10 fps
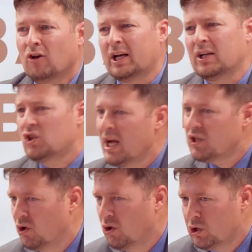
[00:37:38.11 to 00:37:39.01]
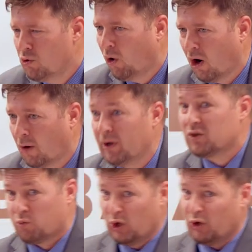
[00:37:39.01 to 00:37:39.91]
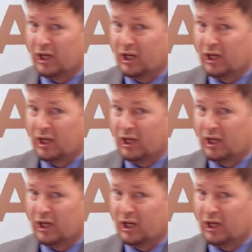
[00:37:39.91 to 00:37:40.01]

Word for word: Look, it's changing who you are, but it's really